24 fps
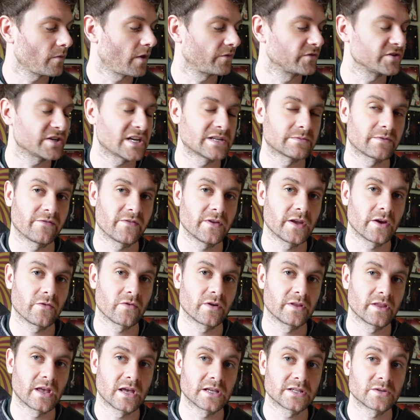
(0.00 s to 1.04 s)
Change my
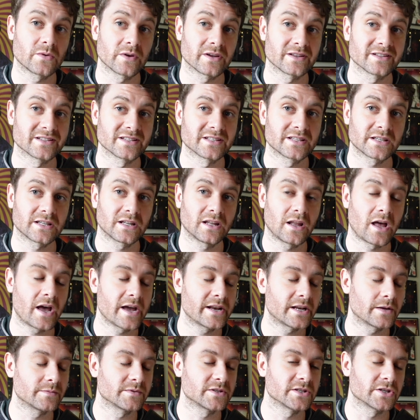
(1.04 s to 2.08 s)
fingering there so I can
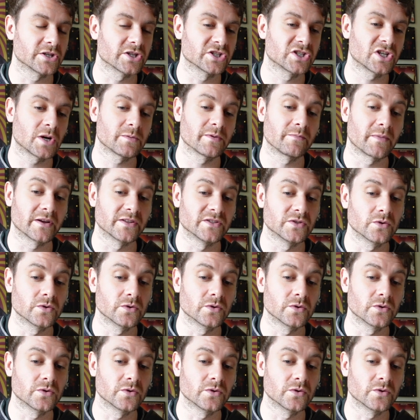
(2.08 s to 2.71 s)
slide up to the top of my